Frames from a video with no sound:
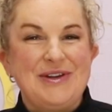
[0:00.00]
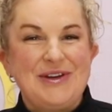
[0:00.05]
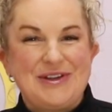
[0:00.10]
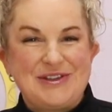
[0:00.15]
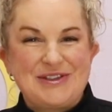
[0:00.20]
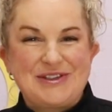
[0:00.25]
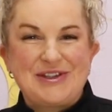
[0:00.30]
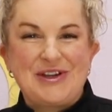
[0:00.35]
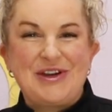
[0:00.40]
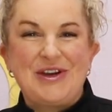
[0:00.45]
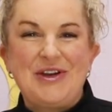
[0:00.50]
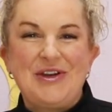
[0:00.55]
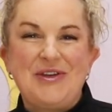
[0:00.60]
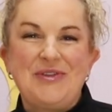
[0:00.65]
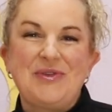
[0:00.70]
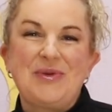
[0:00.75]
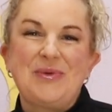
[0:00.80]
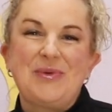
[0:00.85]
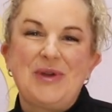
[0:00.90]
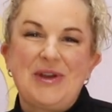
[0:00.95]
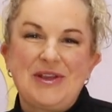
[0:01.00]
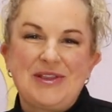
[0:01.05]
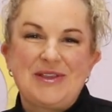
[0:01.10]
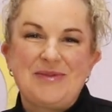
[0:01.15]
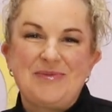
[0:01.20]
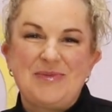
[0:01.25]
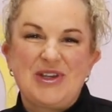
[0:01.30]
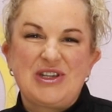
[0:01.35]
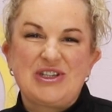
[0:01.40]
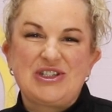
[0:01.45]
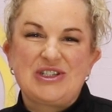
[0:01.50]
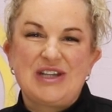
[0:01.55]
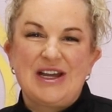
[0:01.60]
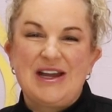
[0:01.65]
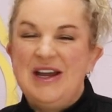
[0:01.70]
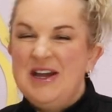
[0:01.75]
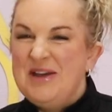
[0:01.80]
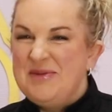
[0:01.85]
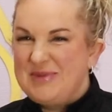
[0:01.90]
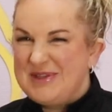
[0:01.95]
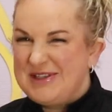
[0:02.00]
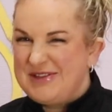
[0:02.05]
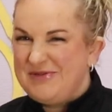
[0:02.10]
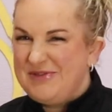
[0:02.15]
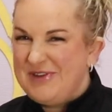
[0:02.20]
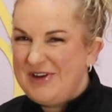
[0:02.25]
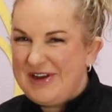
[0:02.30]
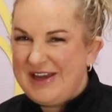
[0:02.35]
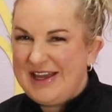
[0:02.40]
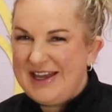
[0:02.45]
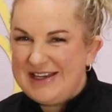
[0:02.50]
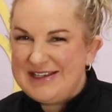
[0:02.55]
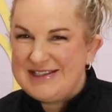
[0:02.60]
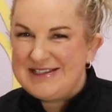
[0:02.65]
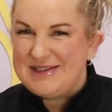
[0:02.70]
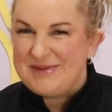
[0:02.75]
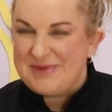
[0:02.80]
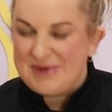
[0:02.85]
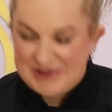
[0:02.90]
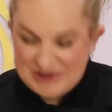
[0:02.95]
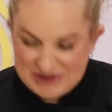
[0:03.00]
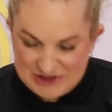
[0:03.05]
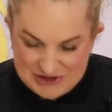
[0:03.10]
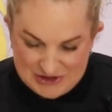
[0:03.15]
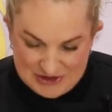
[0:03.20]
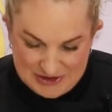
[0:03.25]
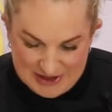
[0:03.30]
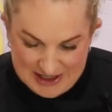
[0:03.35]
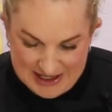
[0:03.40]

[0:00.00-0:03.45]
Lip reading: not to overwork the mixture, but it's very easy once you know